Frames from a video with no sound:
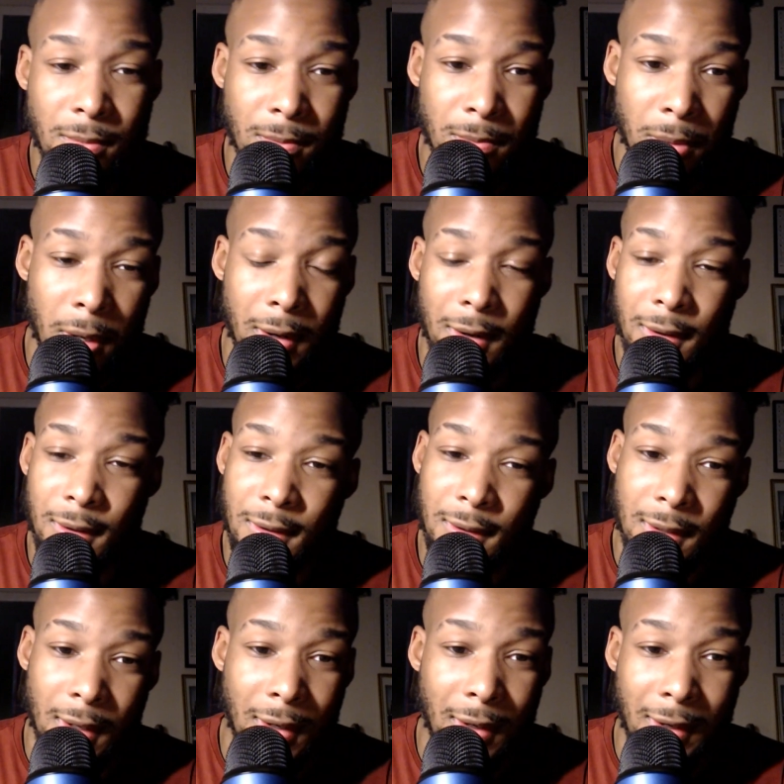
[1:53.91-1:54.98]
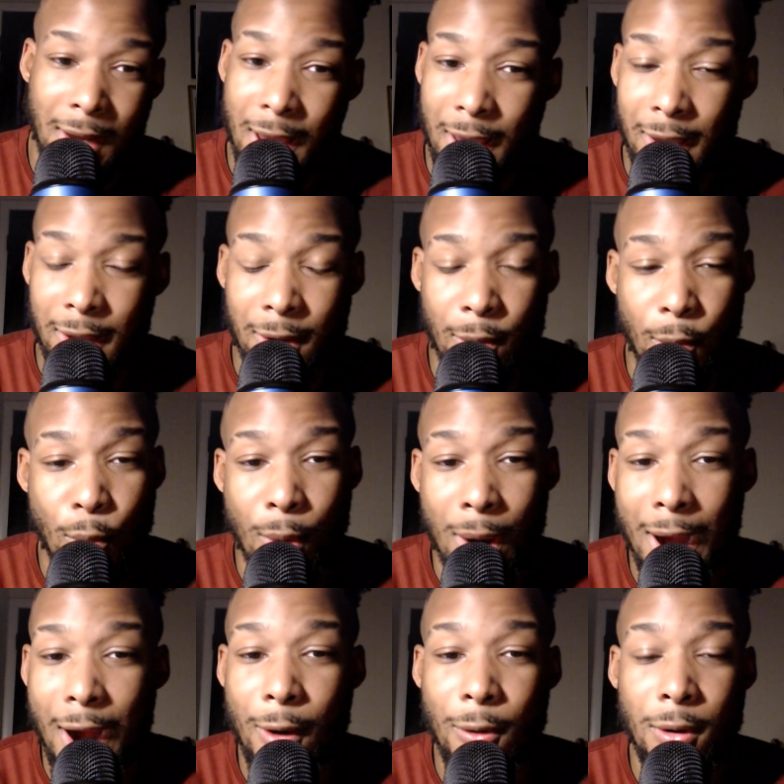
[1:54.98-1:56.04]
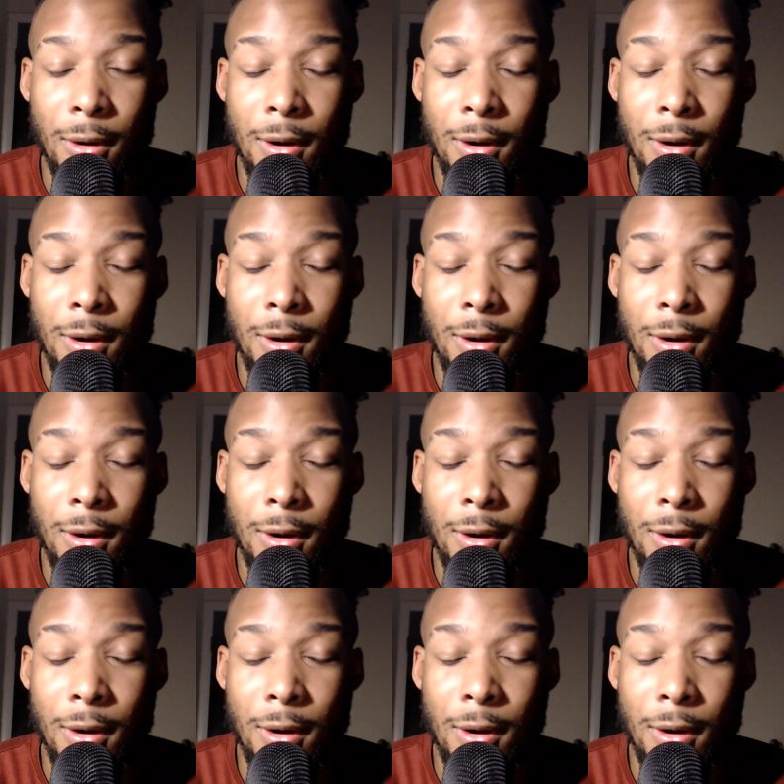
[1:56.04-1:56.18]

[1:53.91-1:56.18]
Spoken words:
But today, wow.